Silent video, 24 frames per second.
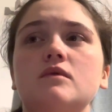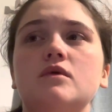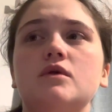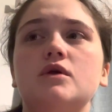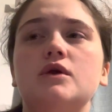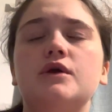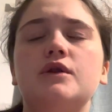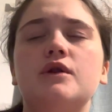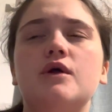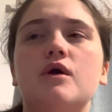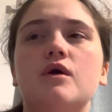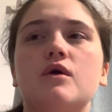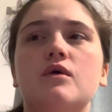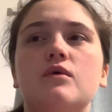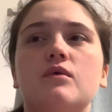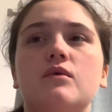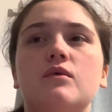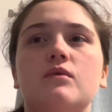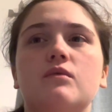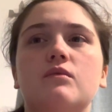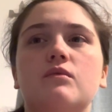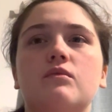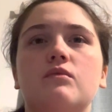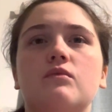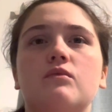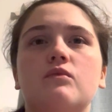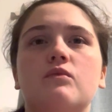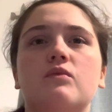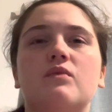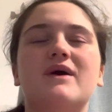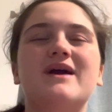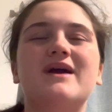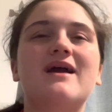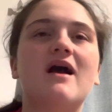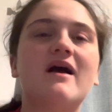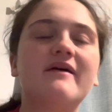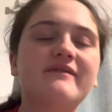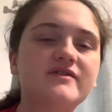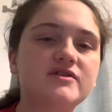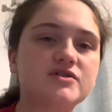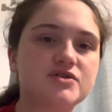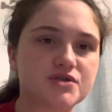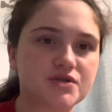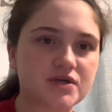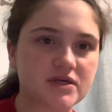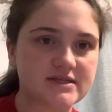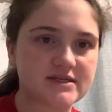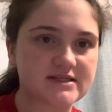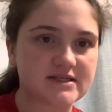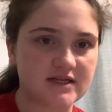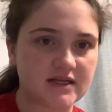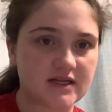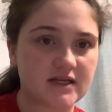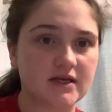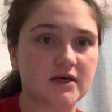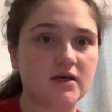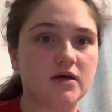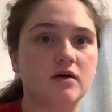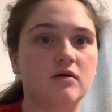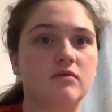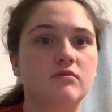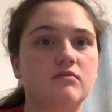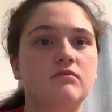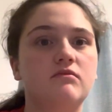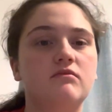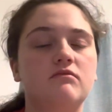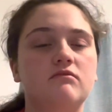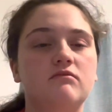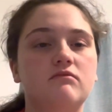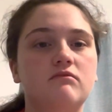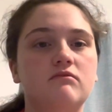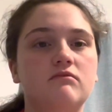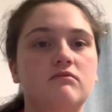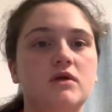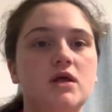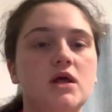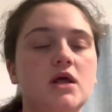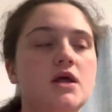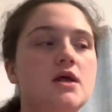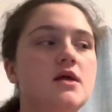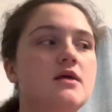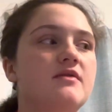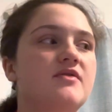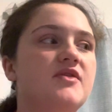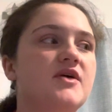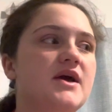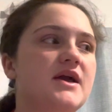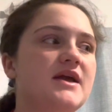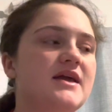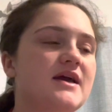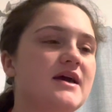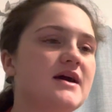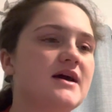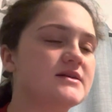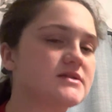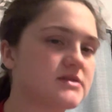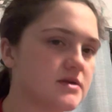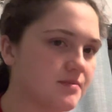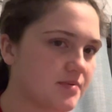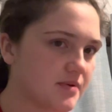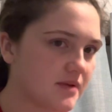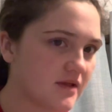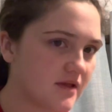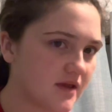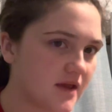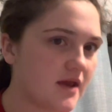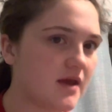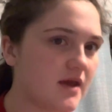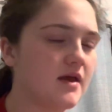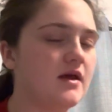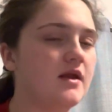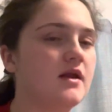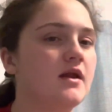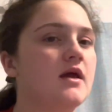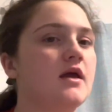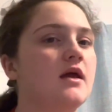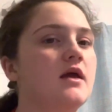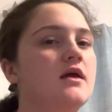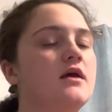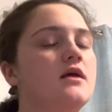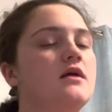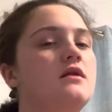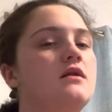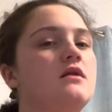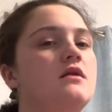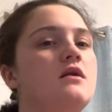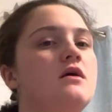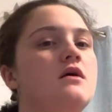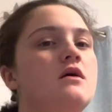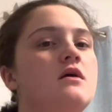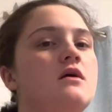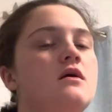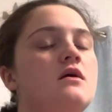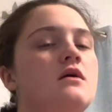you know, we have to trust in him that he has a plan and